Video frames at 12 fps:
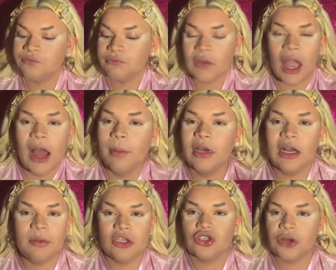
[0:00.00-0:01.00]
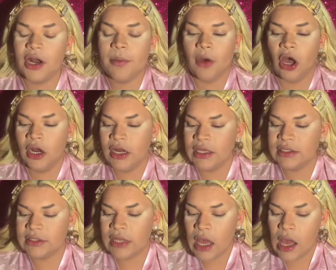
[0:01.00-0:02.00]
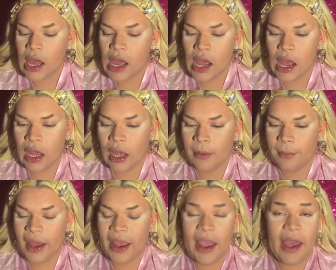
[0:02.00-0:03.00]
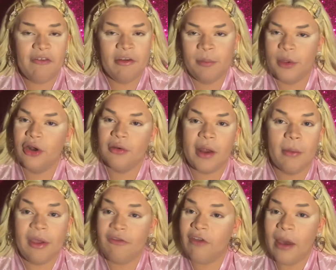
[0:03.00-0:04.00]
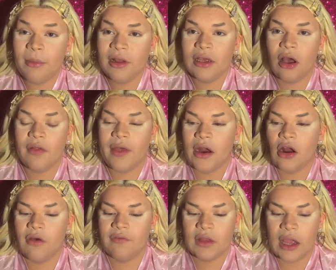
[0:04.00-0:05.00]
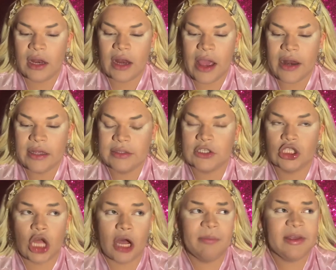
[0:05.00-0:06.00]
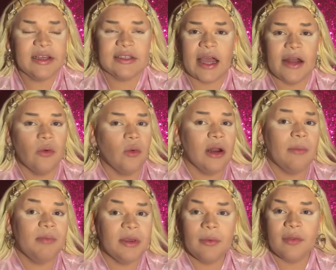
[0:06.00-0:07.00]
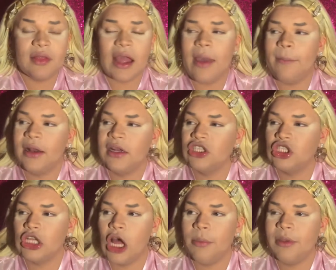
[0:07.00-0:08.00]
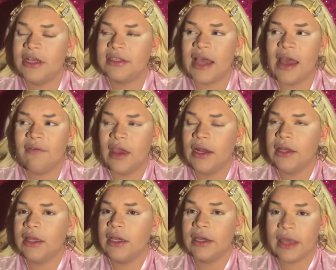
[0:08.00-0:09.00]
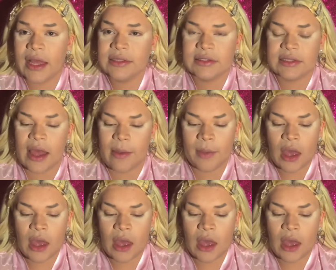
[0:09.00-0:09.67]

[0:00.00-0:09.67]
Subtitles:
I'm gonna be straight up honest, I haven't been around my family all that often, and it's not because I don't want to be with them, and it's not because I have anything against them.